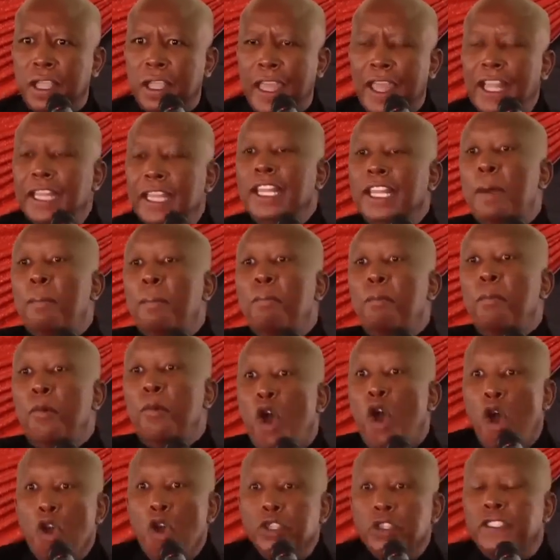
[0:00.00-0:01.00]
in the
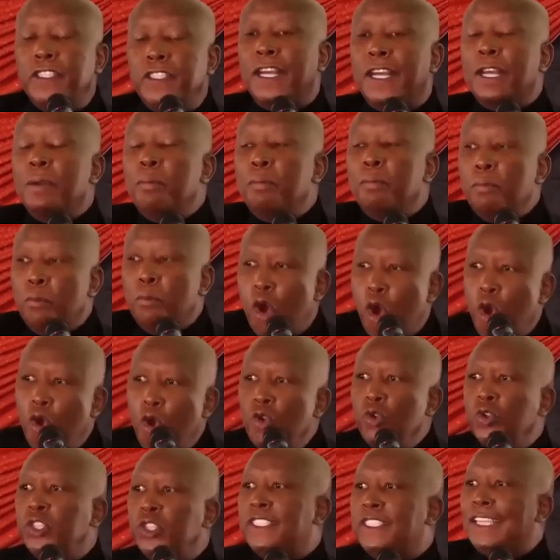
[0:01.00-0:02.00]
most
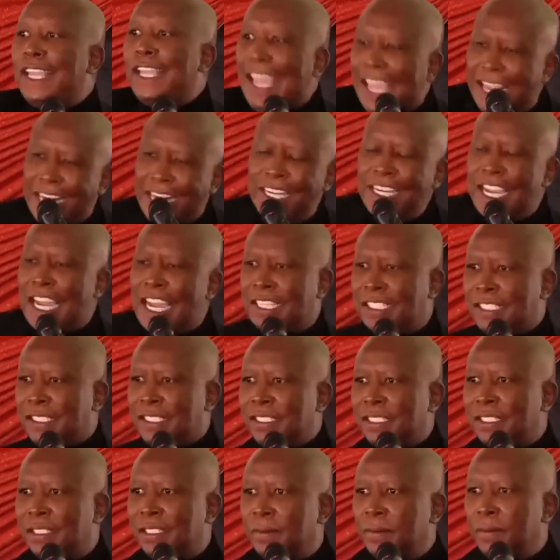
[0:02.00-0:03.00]
remote
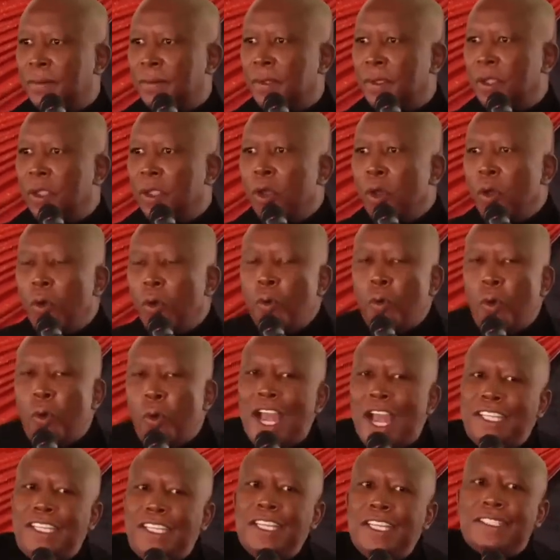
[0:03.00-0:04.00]
areas.
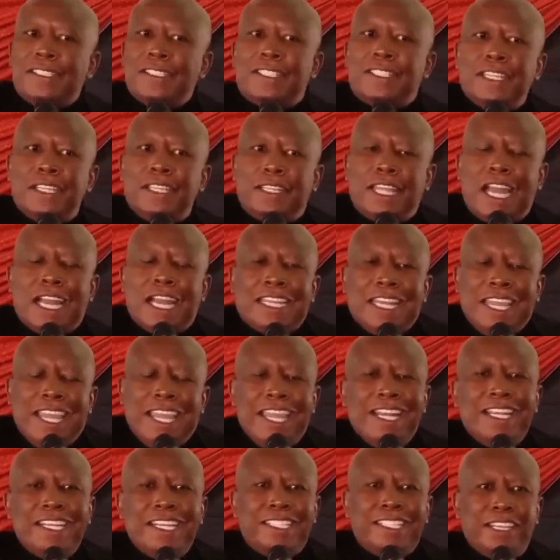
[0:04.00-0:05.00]
What is it that
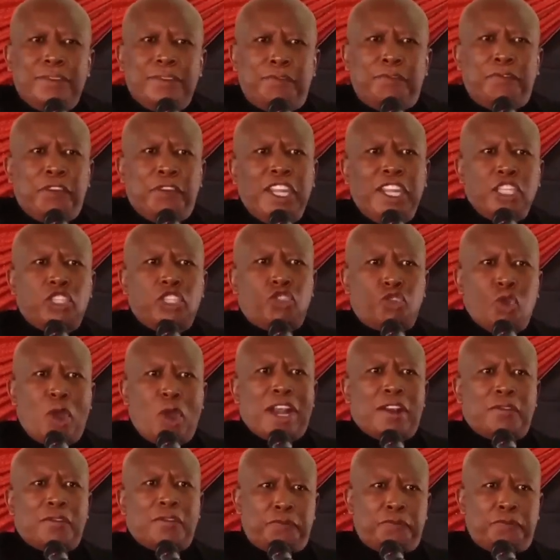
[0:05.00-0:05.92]
individual